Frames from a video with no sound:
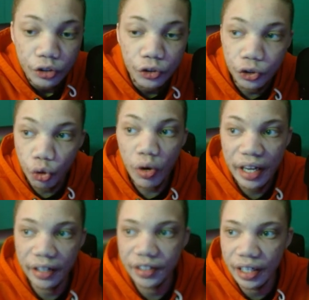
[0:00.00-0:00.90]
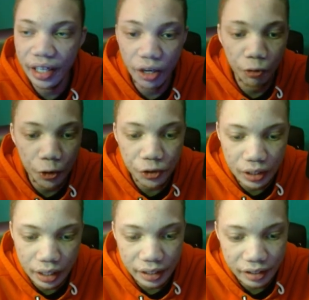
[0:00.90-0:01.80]
you hit 10K views and
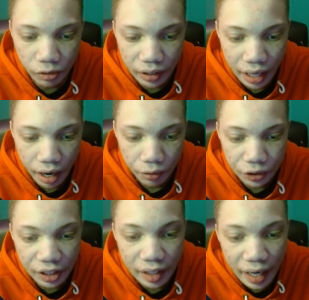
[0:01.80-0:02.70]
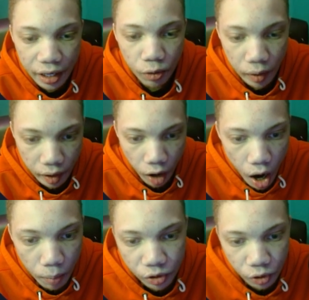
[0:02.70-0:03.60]
then it's going to die out. You need an angle where the
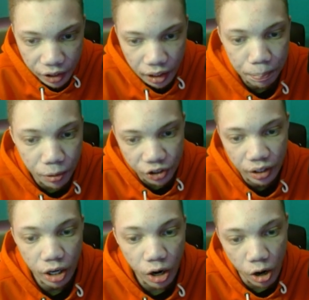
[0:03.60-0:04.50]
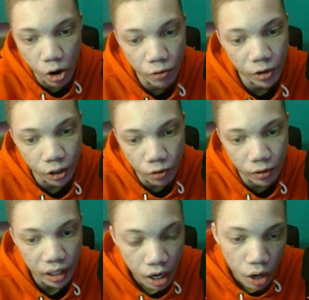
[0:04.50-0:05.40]
album's going to keep pushing it over and over
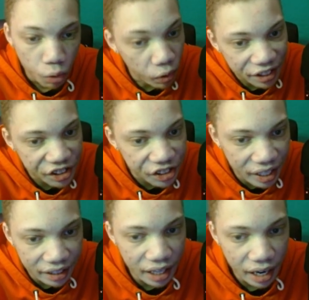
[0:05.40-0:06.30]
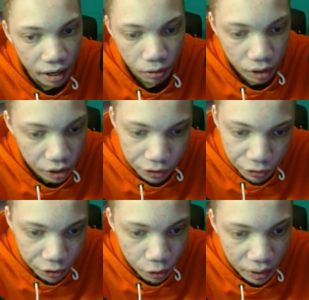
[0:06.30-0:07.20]
where it just can't die out. Because if you're
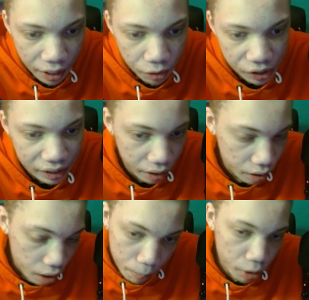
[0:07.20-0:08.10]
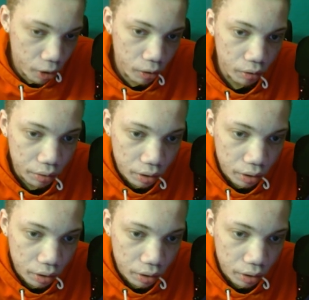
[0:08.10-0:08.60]
doing angles, bro.